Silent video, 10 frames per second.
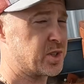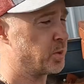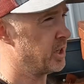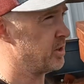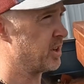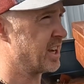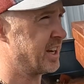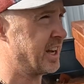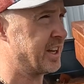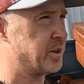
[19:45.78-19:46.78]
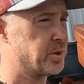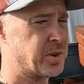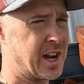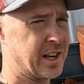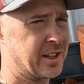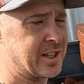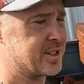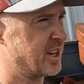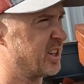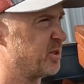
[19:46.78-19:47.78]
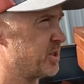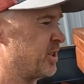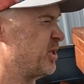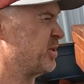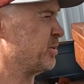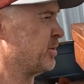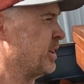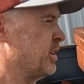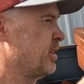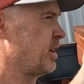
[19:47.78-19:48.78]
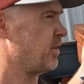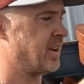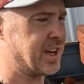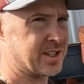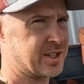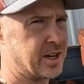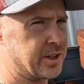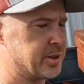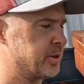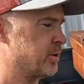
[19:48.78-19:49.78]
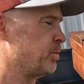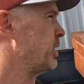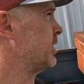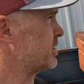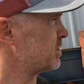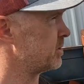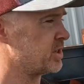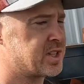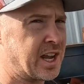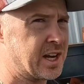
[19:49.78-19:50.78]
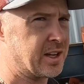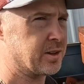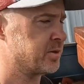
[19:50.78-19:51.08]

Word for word: just what you get at O'Reilly's, AutoZone, Advanced Auto, Part Source, any of